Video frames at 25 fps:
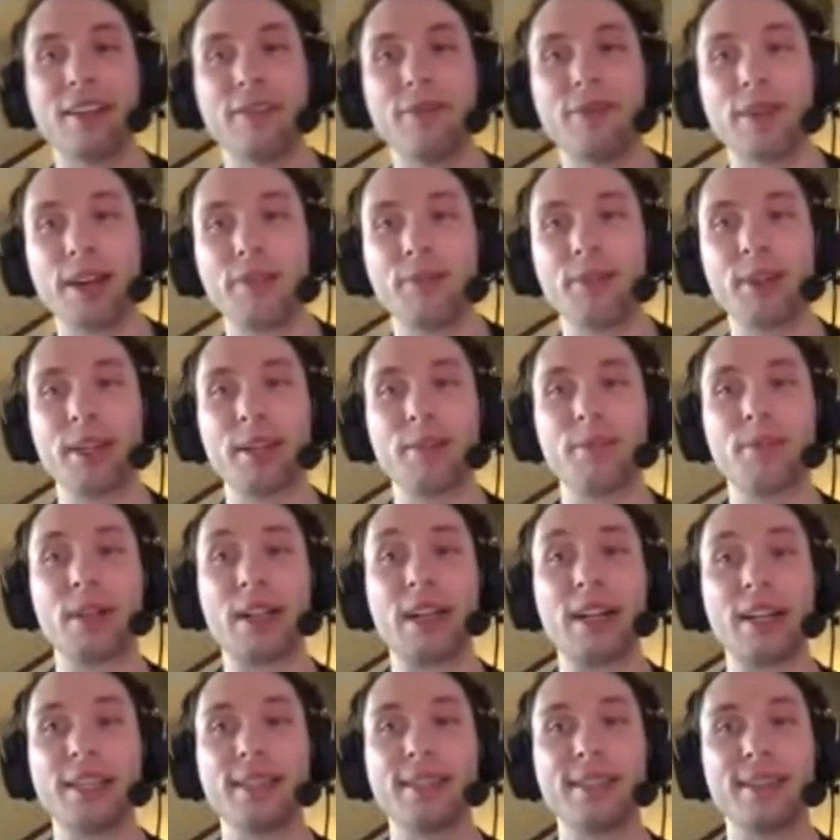and 5-way
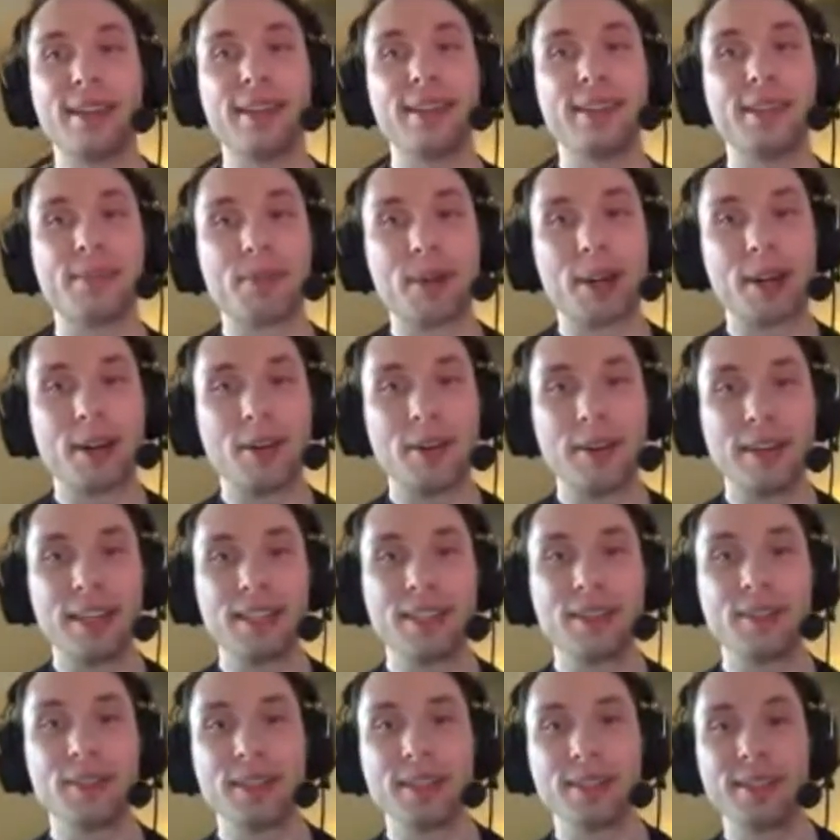compliance is a priority
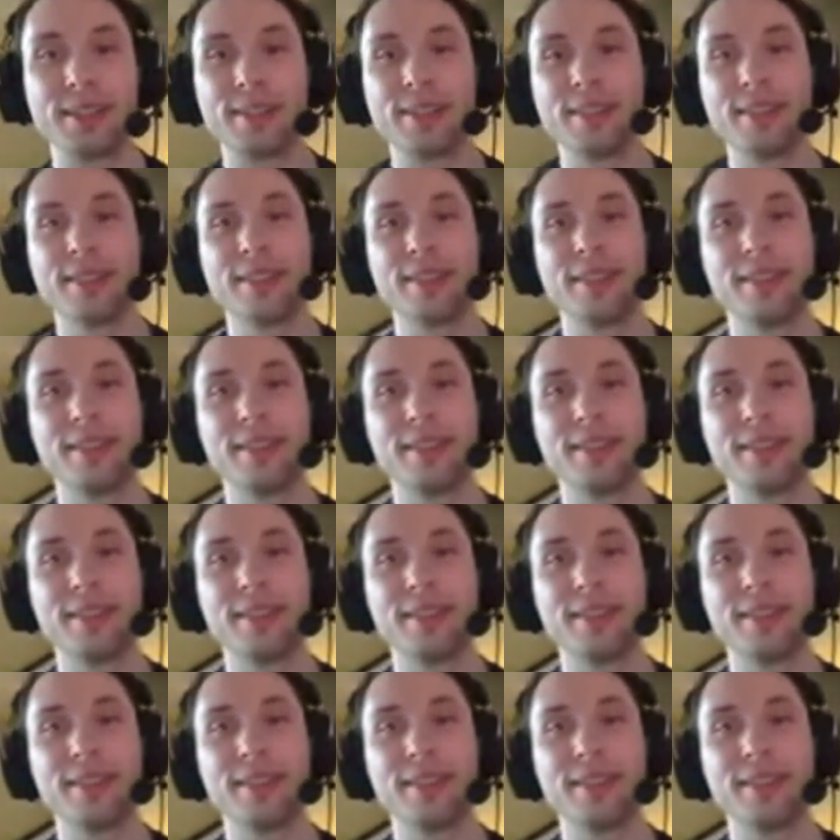to us.